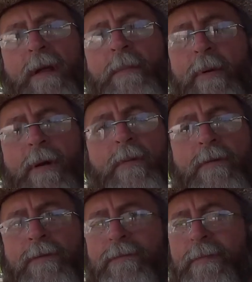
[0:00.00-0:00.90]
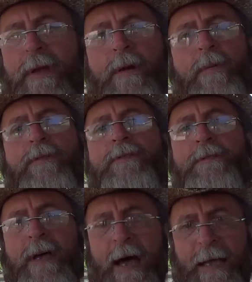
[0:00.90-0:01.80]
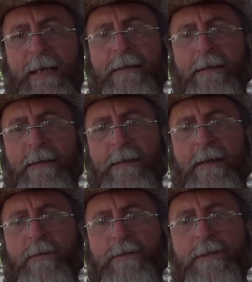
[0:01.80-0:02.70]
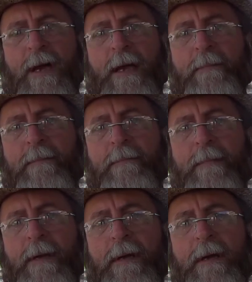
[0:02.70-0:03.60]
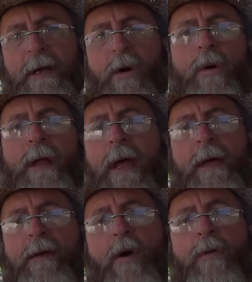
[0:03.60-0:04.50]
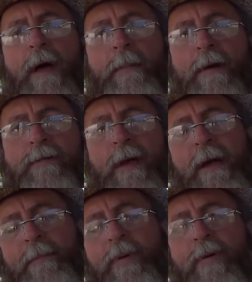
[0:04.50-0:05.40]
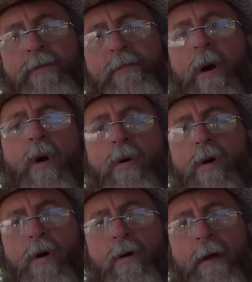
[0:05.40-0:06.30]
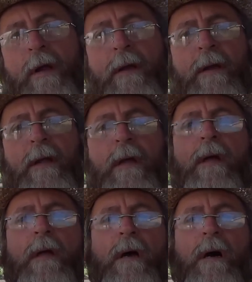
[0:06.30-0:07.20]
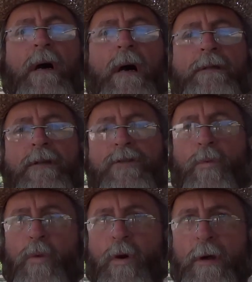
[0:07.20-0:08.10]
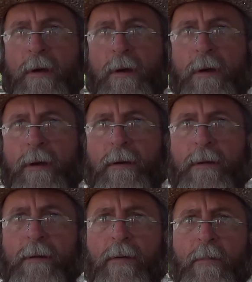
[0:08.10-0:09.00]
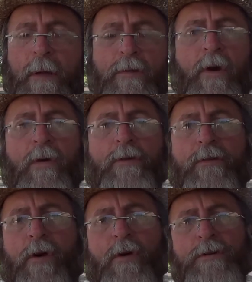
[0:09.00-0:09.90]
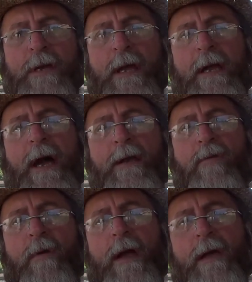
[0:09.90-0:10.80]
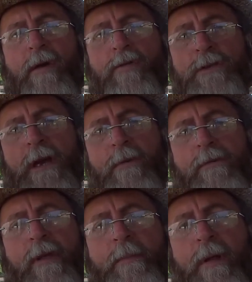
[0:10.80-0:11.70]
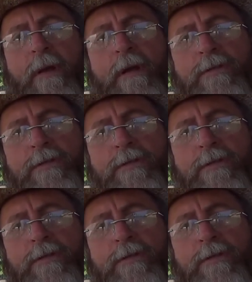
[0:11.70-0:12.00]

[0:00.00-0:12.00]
it, but it was it was tight. It was tight, and I only had know that because I had put a small car in it. Uh, I did some work uh, on my daughter's car. She had gotten a wreck, and all she had was liability